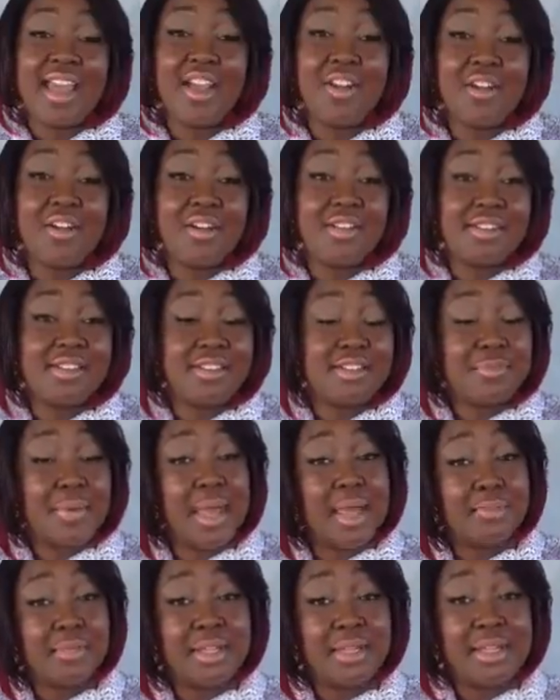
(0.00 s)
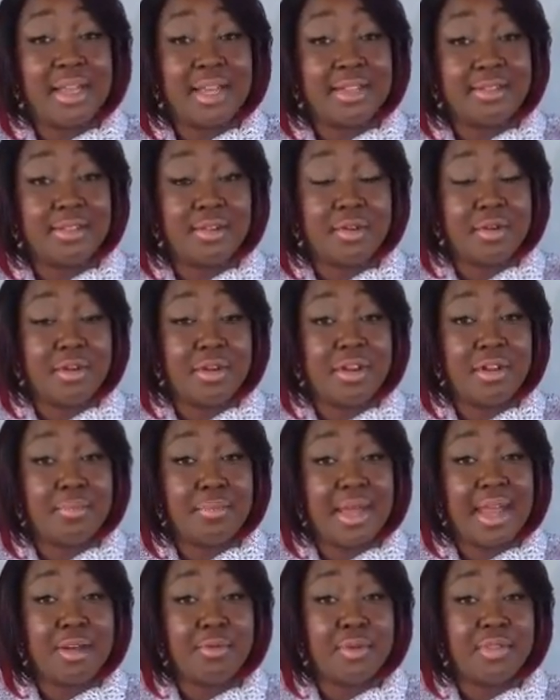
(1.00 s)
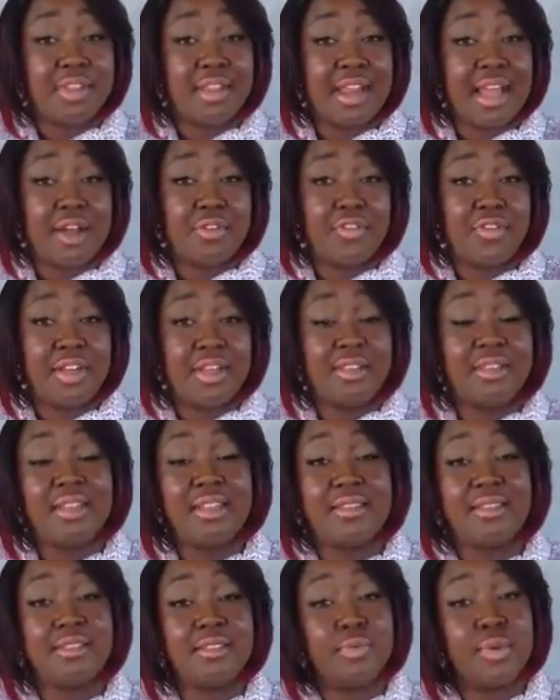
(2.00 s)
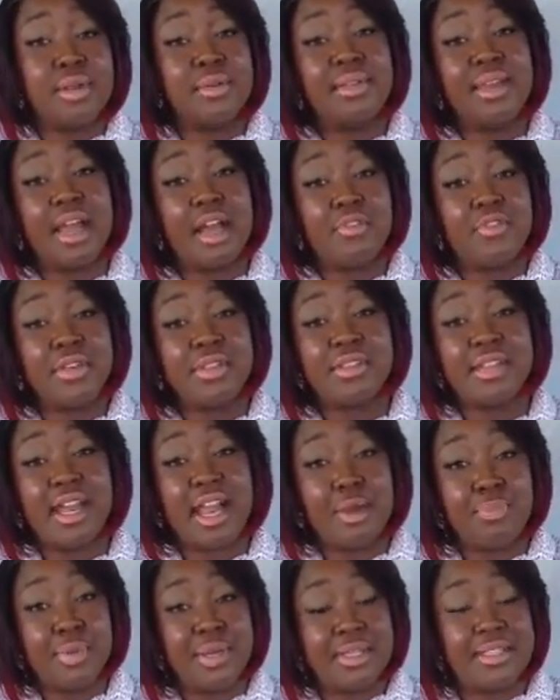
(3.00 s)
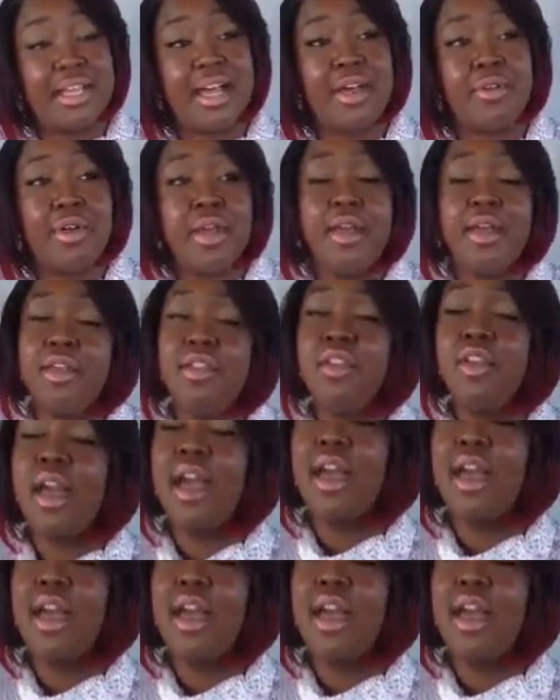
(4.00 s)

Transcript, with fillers: girls, it's Pamela next door and I'm back with an outfit. This is one of the outfits that I picked out. You